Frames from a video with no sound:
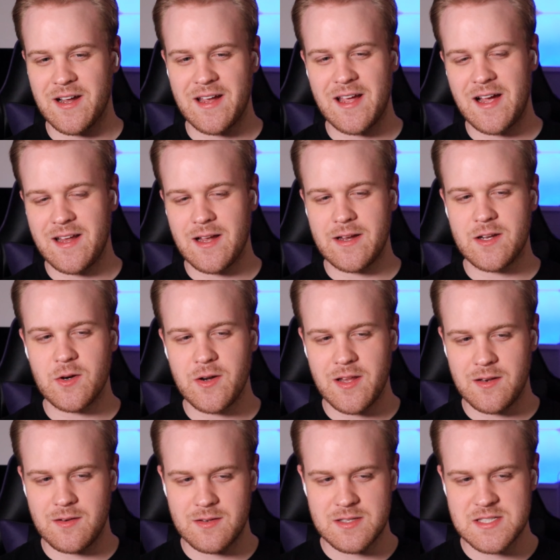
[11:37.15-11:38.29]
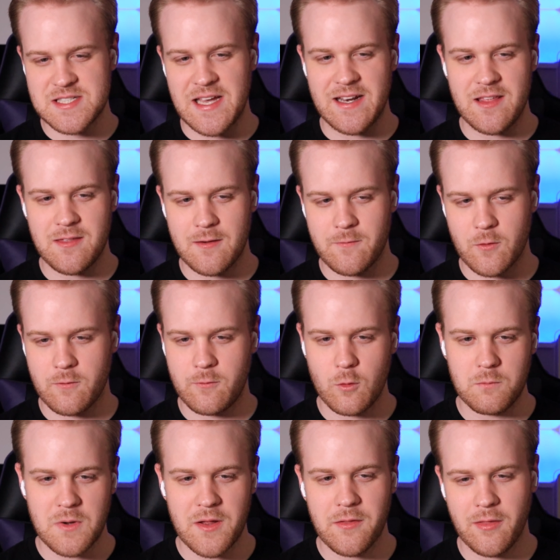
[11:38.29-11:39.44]
I, I, I, couldn't see anything for a full
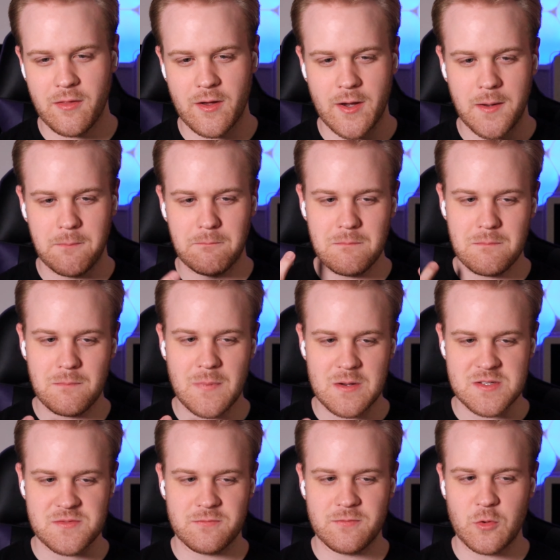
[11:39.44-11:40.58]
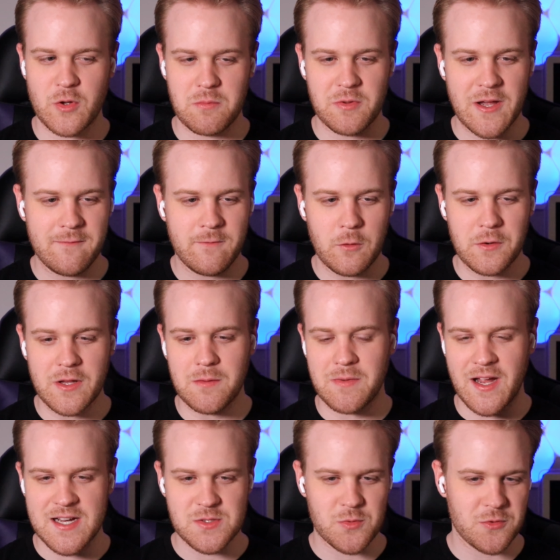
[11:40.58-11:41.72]
month. Um, I was fully blindfolded. My
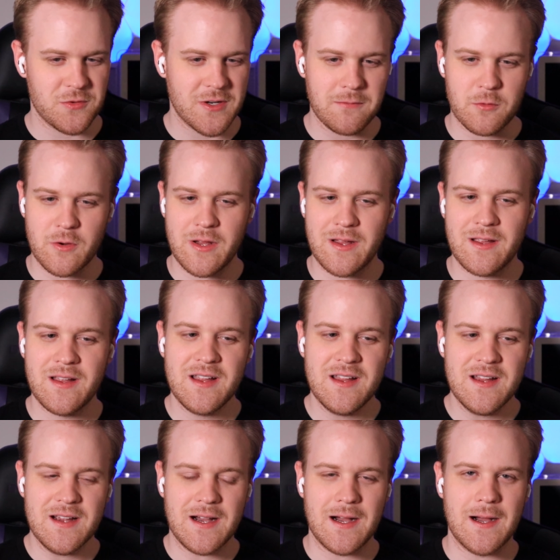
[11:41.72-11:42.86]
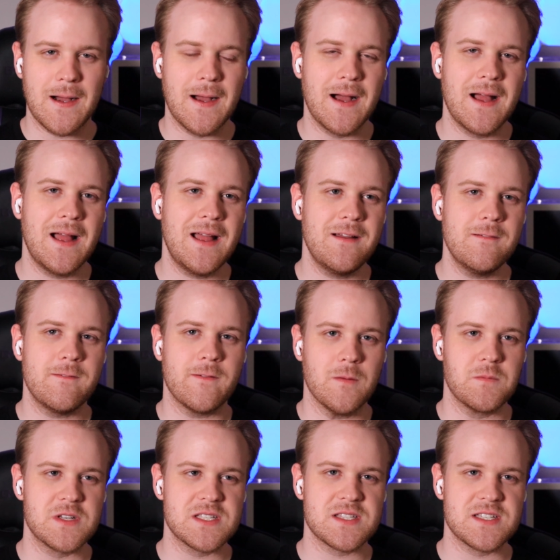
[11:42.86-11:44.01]
eyes were recovering uh, from
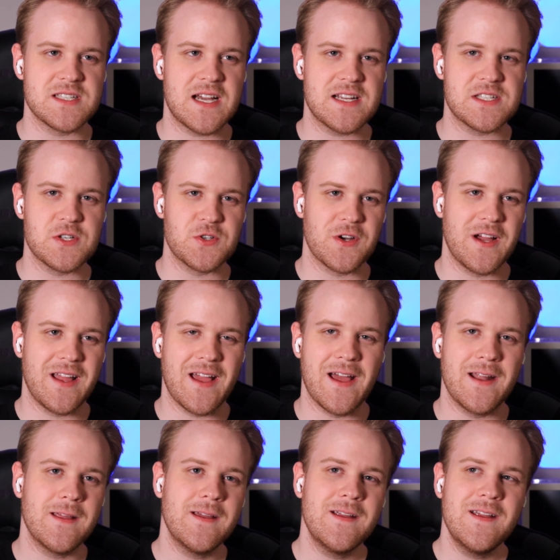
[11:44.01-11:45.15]
this, this eye surgery I had.